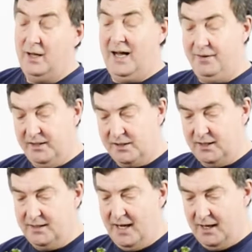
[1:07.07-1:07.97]
Having
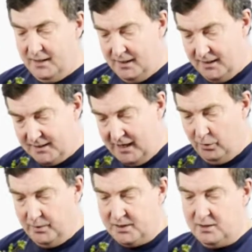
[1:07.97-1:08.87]
said that, it's
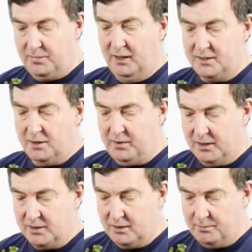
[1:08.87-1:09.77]
helped with stability
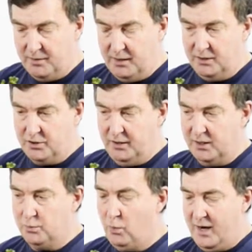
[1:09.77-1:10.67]
because the tree
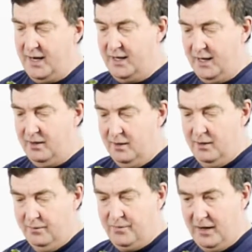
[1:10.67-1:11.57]
is wired
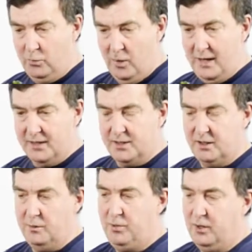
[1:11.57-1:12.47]
in very well into
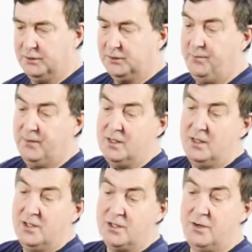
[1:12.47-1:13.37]
the pot.
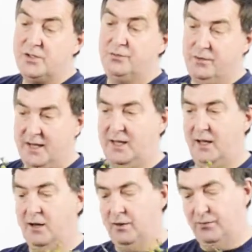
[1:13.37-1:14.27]
So it's
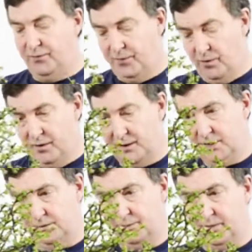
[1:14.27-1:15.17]
ready for
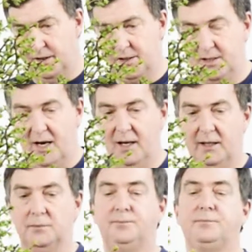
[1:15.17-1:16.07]
its first
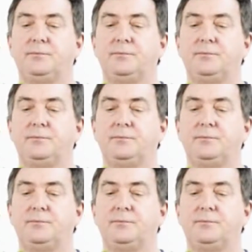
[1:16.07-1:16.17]
styling.